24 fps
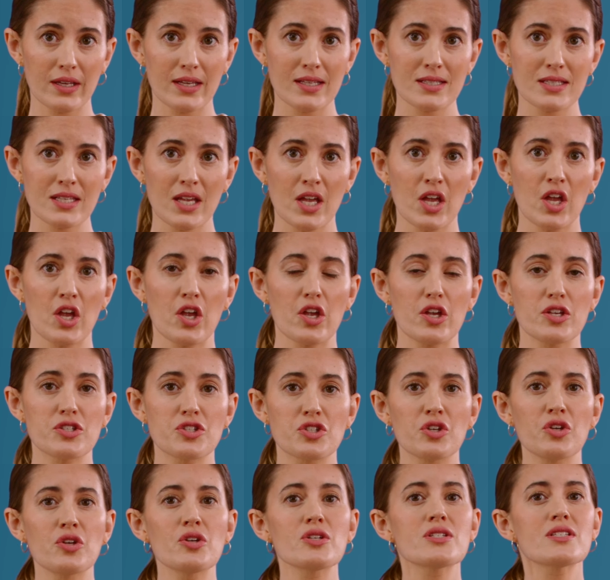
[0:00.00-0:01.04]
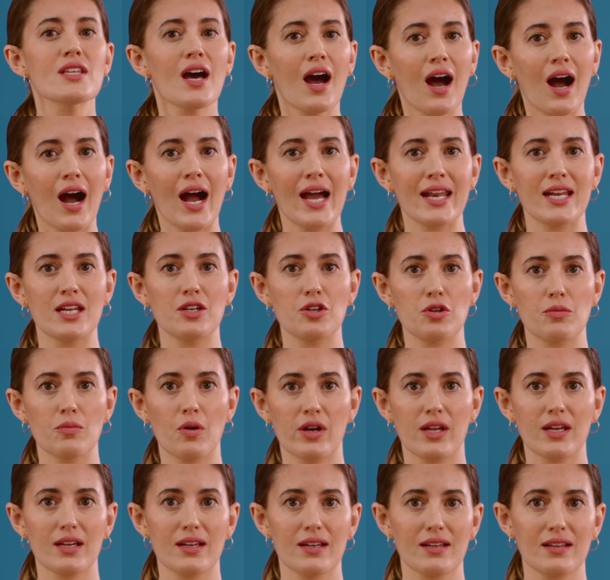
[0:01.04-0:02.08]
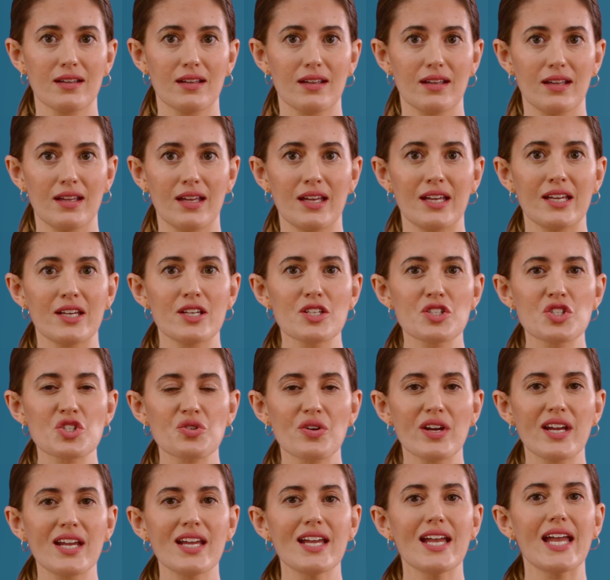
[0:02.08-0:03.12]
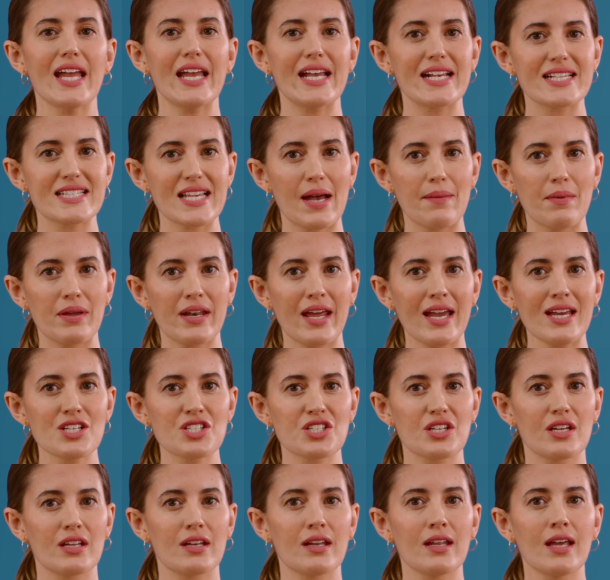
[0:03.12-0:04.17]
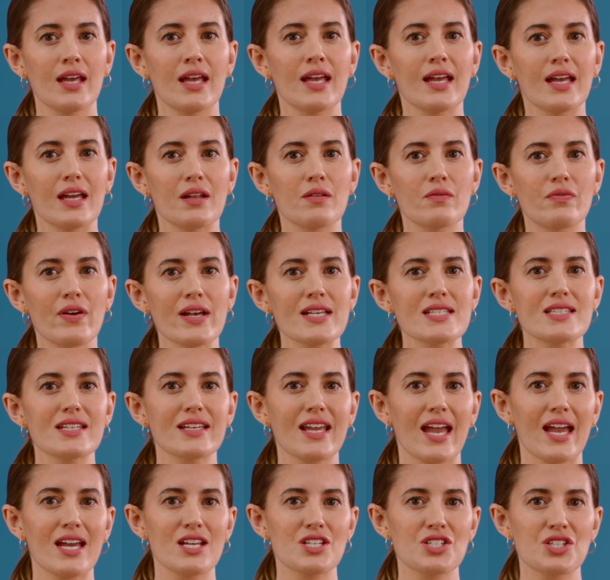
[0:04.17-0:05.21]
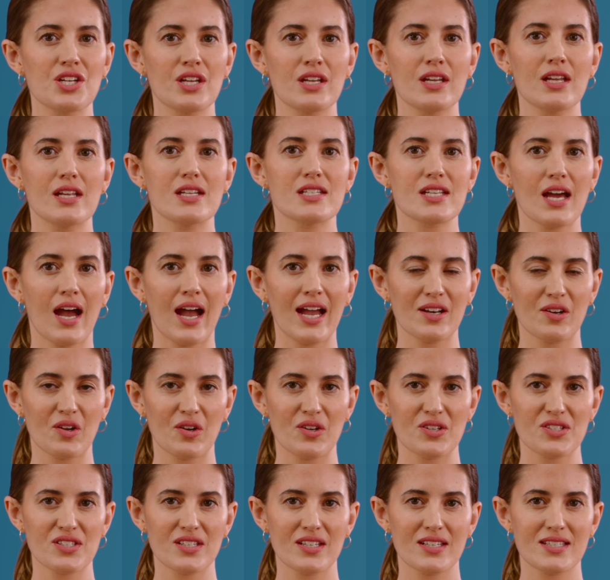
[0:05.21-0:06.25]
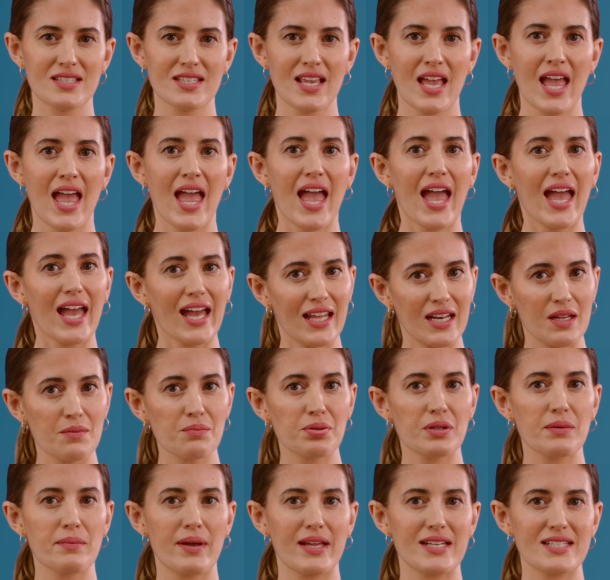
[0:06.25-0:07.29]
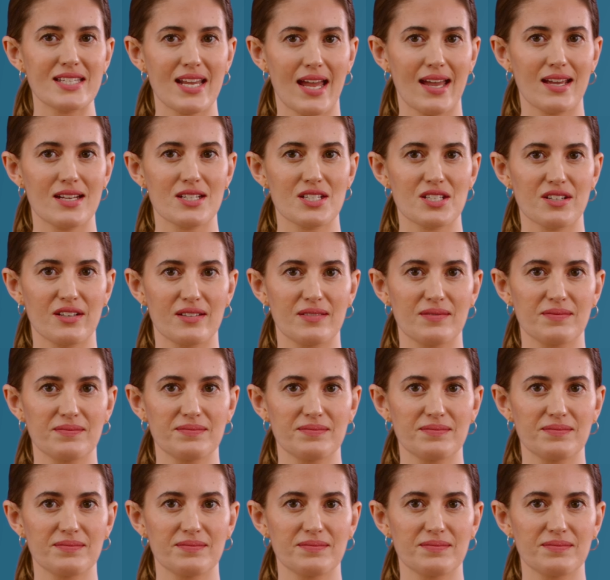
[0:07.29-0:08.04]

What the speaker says: this is to use the HIDE mnemonic: history, examination, investigation, diagnosis, and implementation.